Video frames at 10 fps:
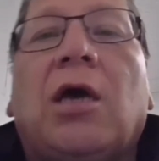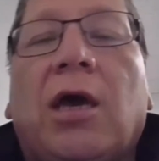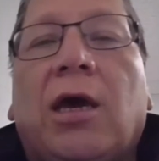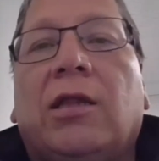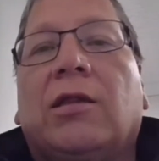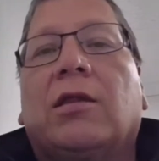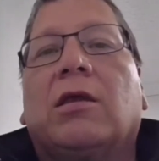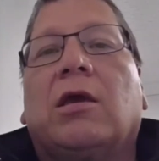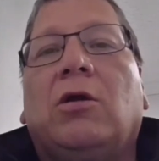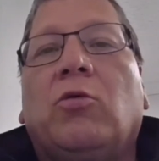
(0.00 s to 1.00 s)
And,
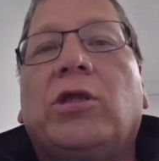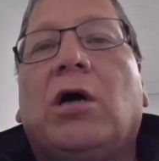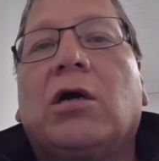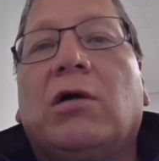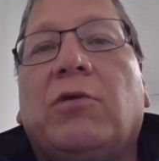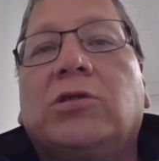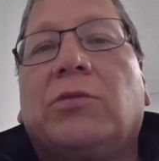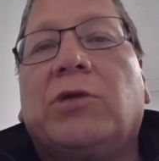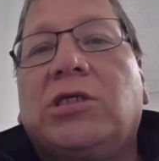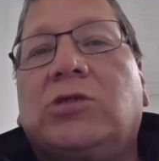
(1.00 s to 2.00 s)
we talk about
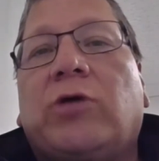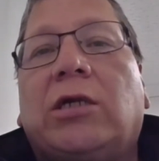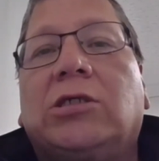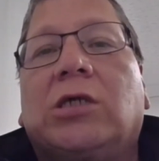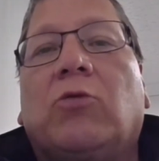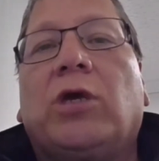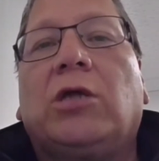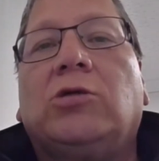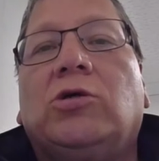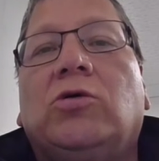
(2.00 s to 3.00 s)
some of these strategies that we
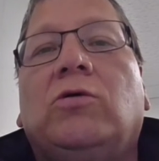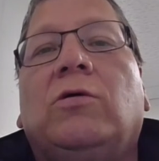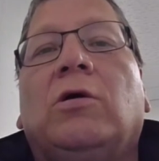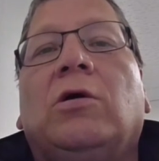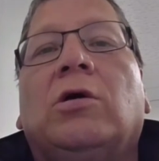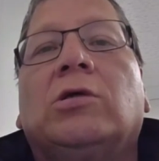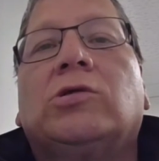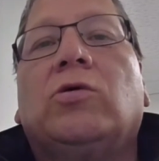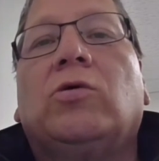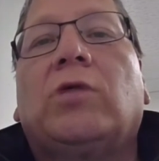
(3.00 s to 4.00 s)
can do
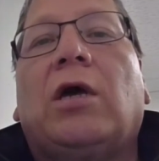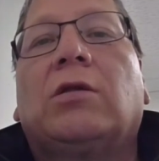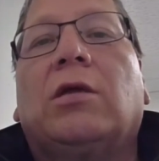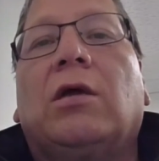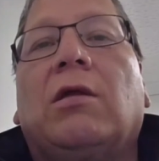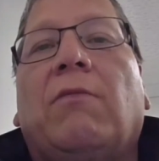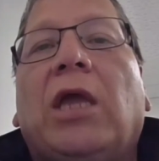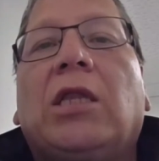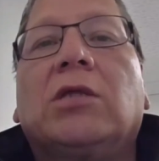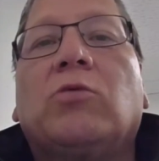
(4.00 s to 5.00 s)
so that the
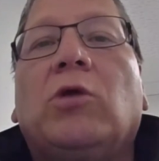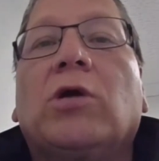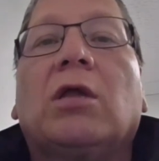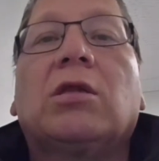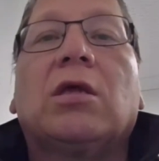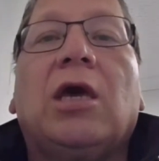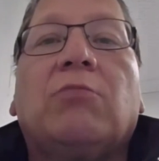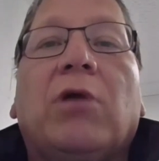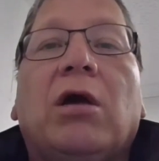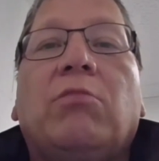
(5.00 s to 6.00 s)
maintenance, we don't get
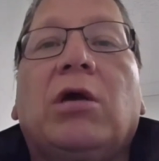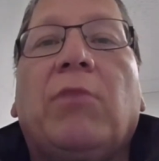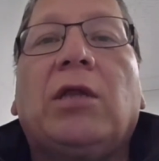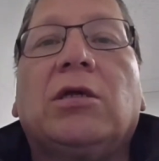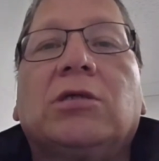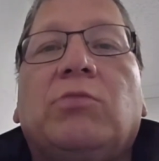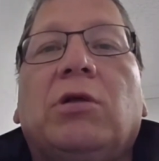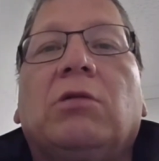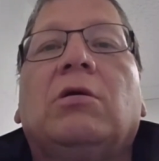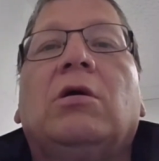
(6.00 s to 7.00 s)
hit by a big maintenance
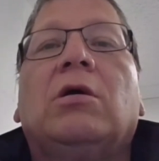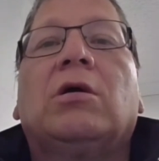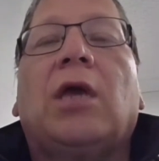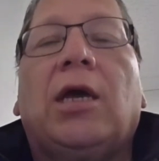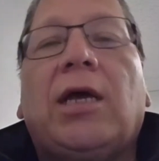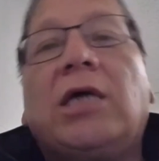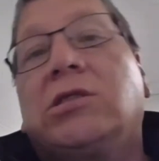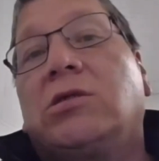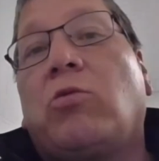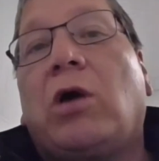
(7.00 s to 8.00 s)
bill. And
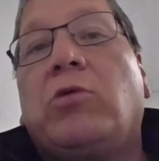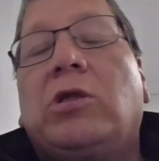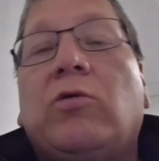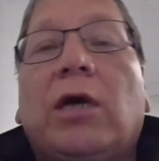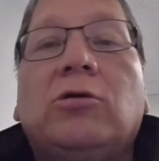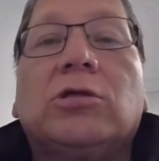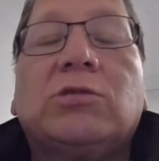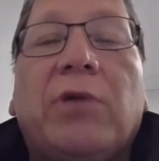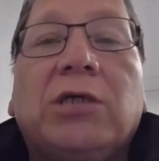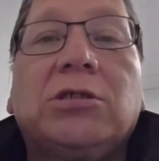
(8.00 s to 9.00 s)
that's why we do annual
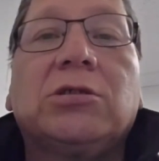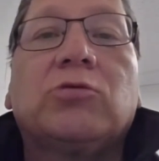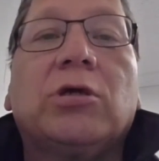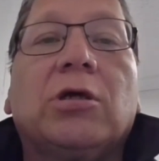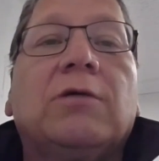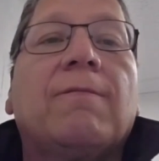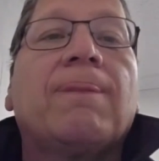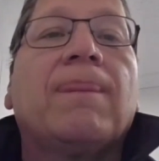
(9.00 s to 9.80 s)
inspections, really.